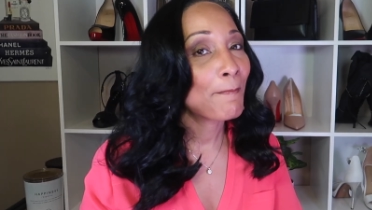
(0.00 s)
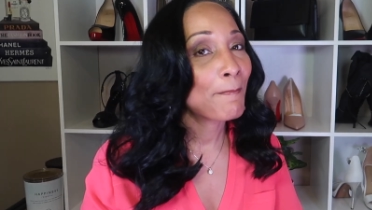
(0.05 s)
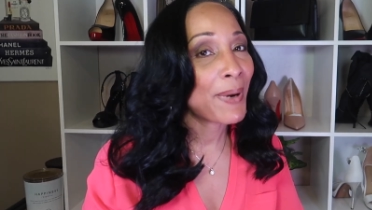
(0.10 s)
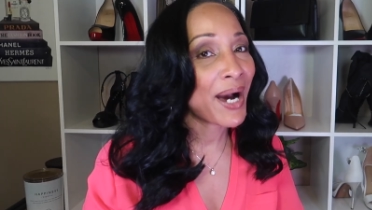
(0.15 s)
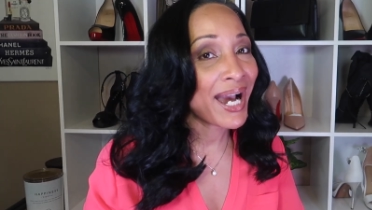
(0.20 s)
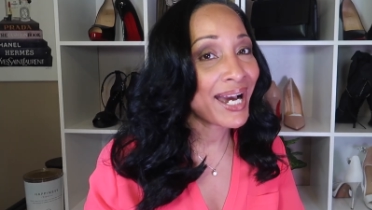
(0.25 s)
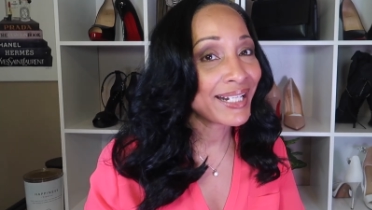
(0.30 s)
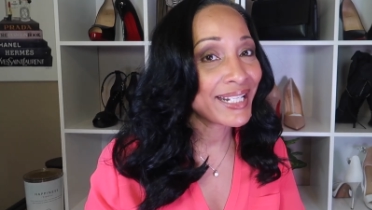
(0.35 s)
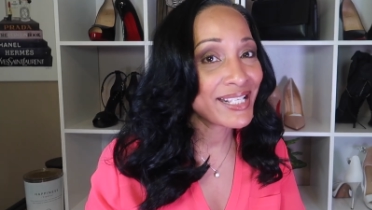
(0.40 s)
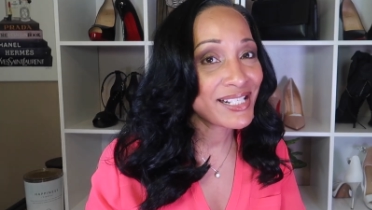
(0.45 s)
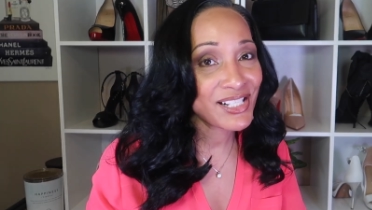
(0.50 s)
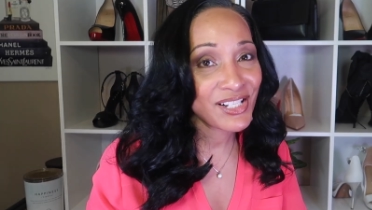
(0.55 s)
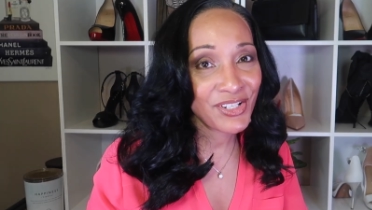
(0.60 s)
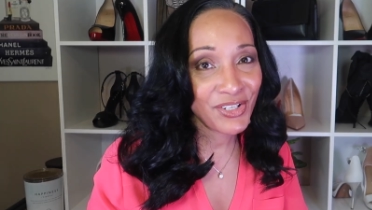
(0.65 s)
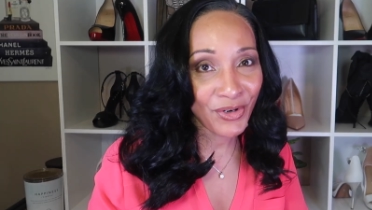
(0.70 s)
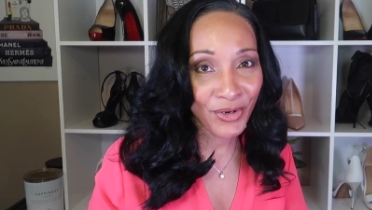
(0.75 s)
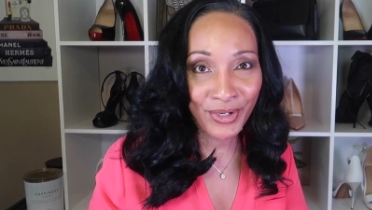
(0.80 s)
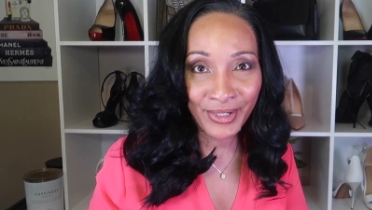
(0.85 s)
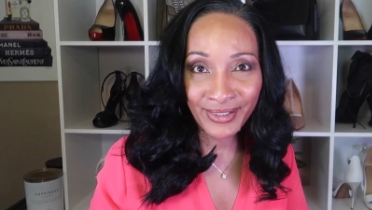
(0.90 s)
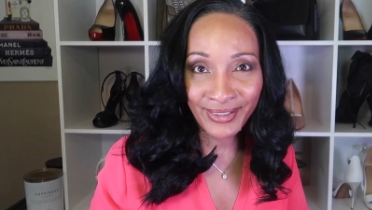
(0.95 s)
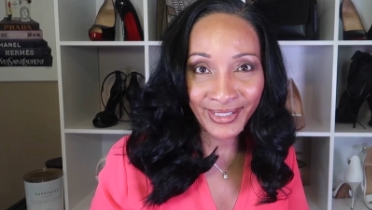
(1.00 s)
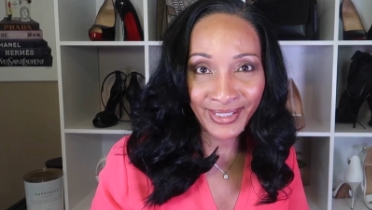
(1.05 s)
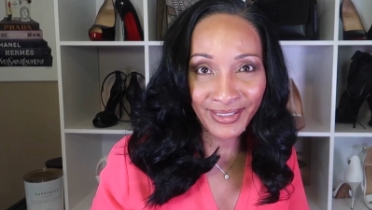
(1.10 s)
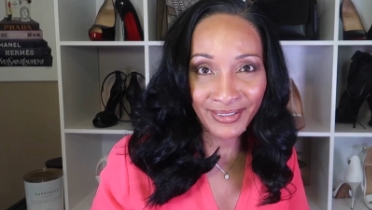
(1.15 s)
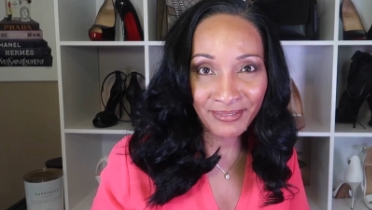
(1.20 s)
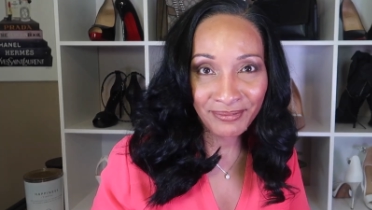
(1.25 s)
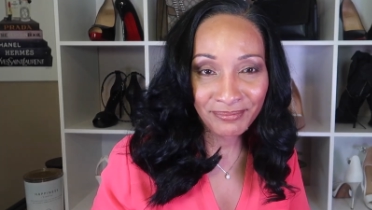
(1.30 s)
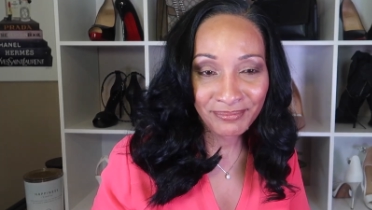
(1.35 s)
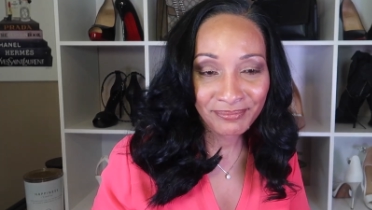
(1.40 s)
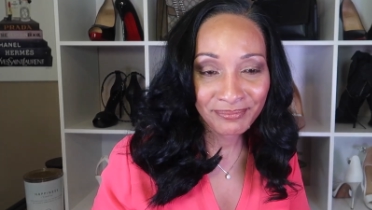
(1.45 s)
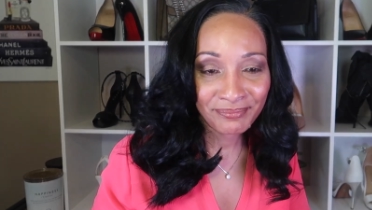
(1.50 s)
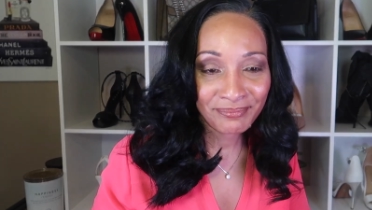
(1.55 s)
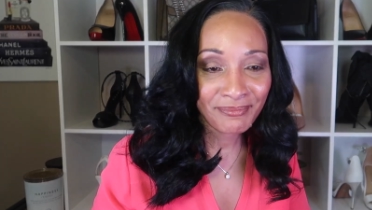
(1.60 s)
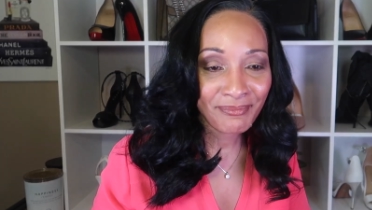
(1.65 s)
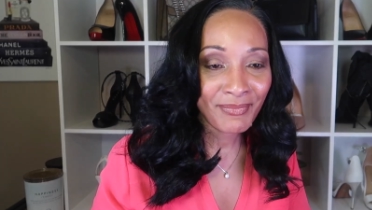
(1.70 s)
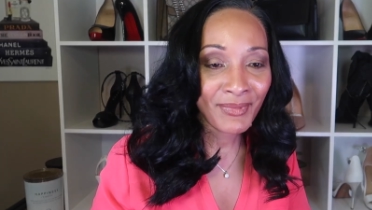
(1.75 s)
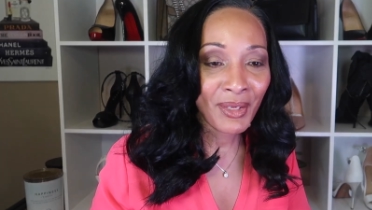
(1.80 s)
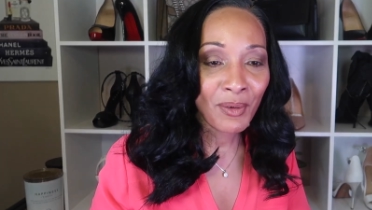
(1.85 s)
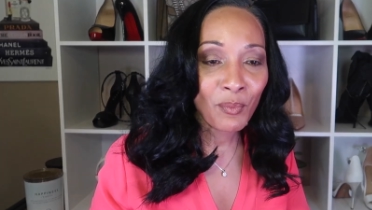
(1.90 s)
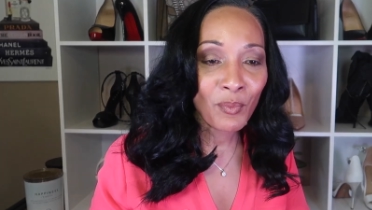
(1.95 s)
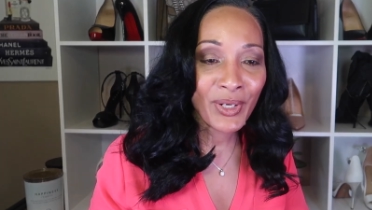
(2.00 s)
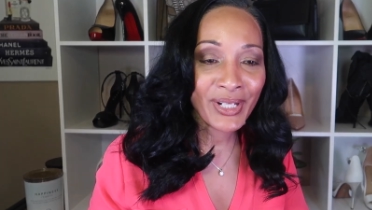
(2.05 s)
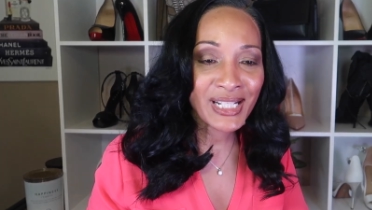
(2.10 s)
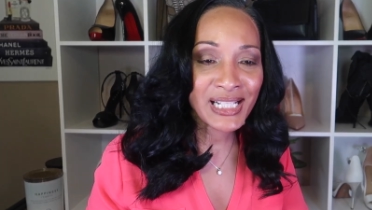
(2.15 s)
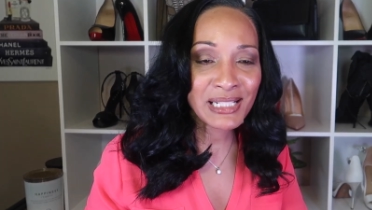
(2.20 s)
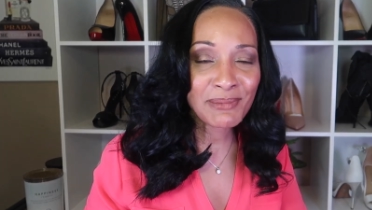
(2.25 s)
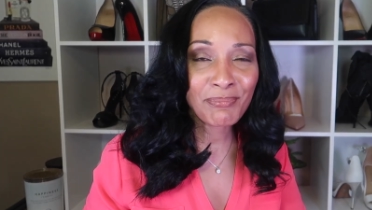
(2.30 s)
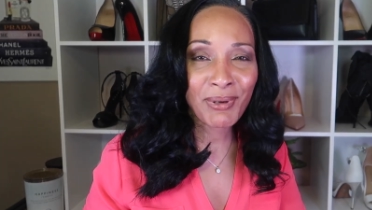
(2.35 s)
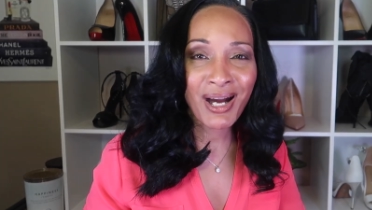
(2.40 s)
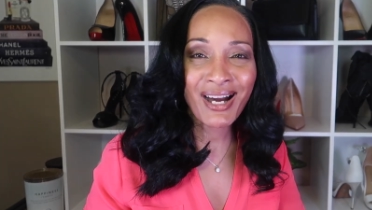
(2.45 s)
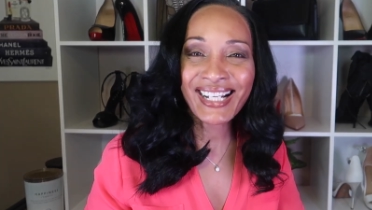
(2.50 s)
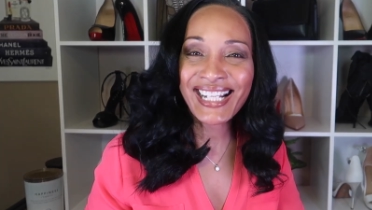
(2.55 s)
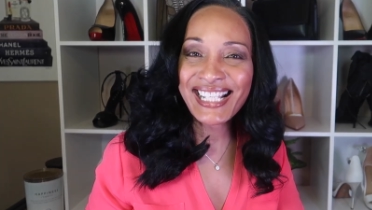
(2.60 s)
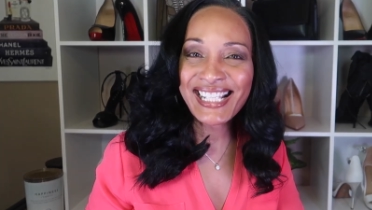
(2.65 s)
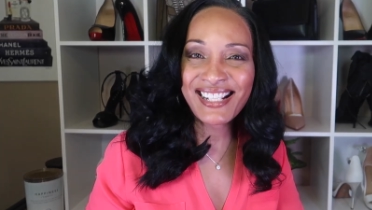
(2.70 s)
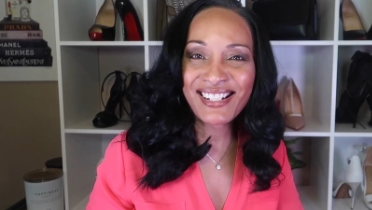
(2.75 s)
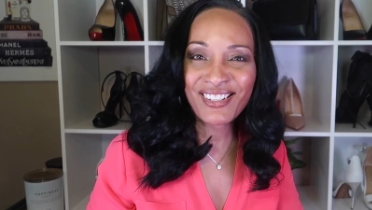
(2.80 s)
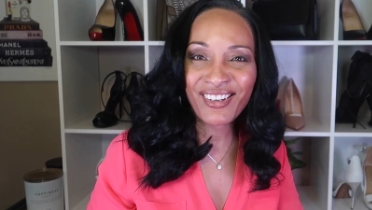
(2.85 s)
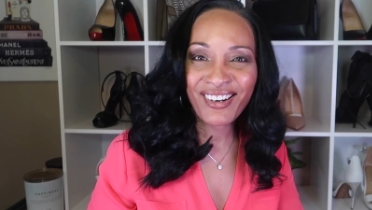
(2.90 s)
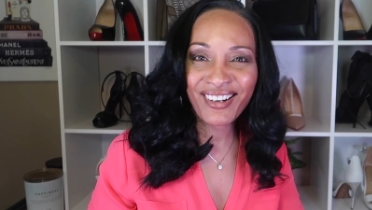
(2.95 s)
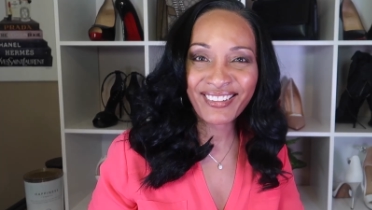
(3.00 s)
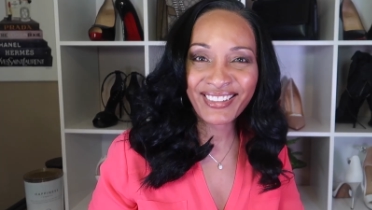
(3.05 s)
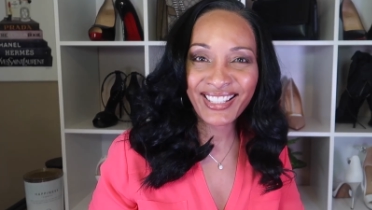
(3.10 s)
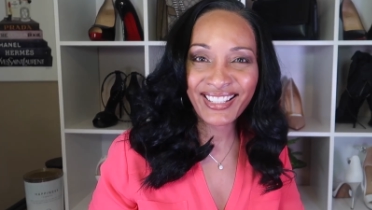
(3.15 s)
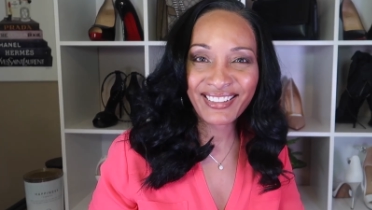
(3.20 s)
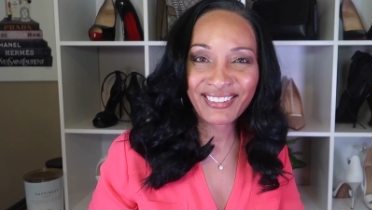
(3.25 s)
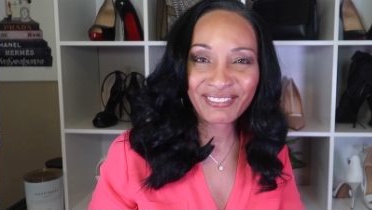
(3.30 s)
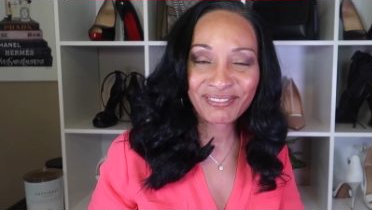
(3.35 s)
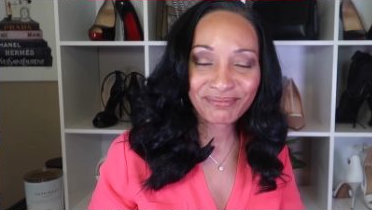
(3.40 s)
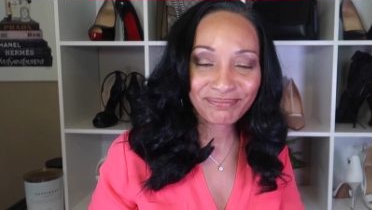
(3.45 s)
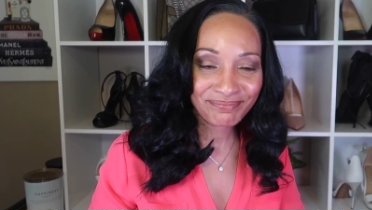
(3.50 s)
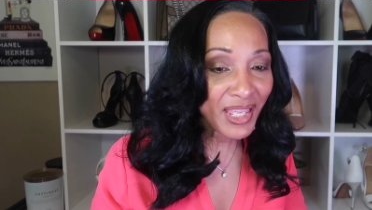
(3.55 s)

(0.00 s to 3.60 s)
body snarking. What is body snarking?